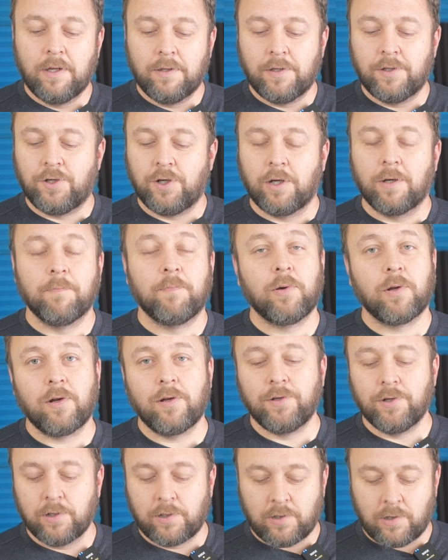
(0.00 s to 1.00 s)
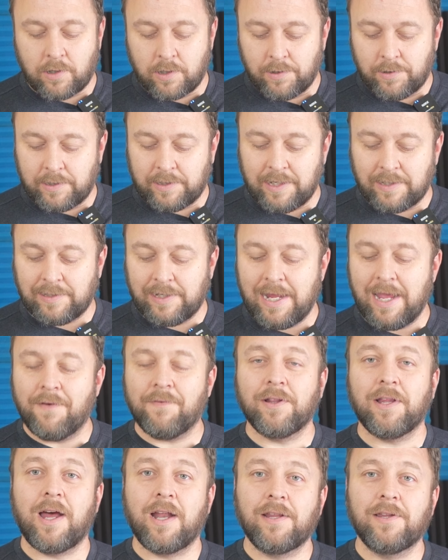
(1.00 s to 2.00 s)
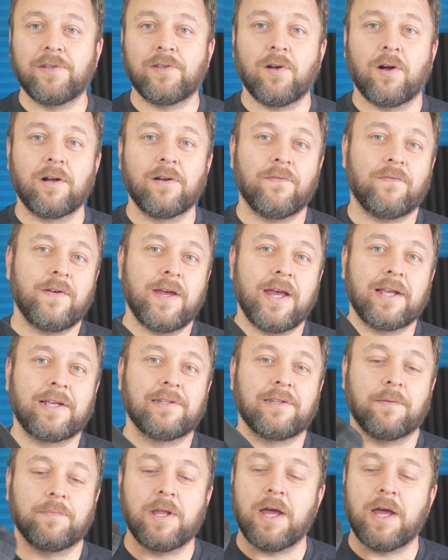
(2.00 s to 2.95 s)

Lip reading: that you can put on your car that doesn't have a lot of this artifact, because I'm